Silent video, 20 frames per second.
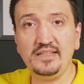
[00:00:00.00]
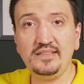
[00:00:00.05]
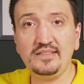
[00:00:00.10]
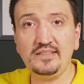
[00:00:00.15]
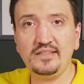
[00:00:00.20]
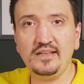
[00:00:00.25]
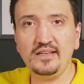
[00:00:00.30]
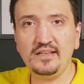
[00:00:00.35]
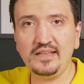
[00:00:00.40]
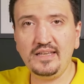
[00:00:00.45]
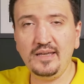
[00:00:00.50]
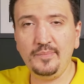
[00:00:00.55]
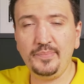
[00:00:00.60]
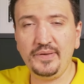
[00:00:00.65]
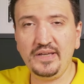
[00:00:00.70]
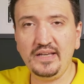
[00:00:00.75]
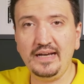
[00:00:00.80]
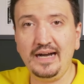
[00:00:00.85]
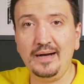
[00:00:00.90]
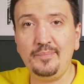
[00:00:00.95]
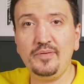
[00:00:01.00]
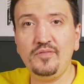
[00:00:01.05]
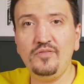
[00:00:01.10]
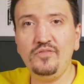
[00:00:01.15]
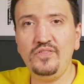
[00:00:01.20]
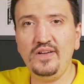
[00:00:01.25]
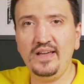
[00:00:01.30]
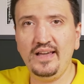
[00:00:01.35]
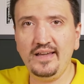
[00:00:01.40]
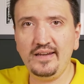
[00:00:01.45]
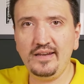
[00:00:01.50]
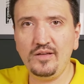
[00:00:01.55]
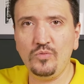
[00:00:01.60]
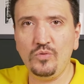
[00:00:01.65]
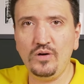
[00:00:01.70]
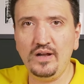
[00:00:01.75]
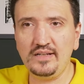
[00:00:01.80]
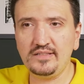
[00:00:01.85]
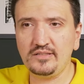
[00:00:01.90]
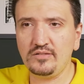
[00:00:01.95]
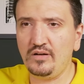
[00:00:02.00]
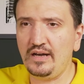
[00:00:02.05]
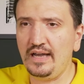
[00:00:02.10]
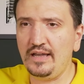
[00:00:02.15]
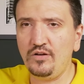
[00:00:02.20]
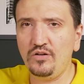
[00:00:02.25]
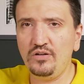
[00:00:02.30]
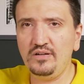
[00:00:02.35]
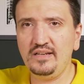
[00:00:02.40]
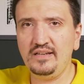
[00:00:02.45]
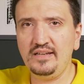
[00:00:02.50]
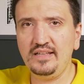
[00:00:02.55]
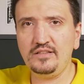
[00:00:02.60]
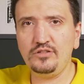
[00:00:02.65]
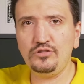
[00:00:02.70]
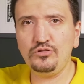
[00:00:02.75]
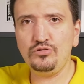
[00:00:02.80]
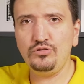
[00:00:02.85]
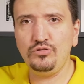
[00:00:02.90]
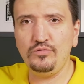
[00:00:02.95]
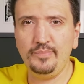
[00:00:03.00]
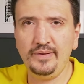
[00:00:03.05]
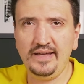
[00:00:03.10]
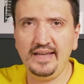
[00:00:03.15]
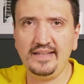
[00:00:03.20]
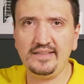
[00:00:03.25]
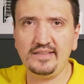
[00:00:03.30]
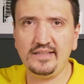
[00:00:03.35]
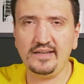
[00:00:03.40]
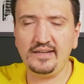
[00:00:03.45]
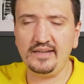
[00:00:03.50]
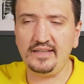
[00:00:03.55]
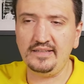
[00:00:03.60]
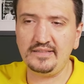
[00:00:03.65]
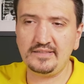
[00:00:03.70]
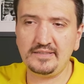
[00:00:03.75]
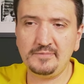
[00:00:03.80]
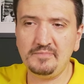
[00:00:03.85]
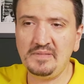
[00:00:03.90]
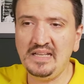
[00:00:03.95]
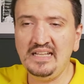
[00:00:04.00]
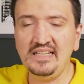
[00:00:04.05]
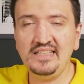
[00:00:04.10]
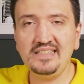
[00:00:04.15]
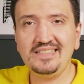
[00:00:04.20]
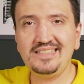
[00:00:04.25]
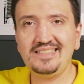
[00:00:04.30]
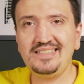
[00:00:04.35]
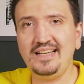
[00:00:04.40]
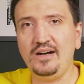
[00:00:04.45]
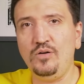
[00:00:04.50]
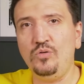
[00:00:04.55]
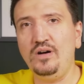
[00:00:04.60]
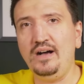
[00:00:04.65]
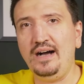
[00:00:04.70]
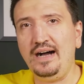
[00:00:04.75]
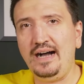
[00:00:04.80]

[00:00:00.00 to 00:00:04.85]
it's keeping up very well. So I only need 2 batteries. So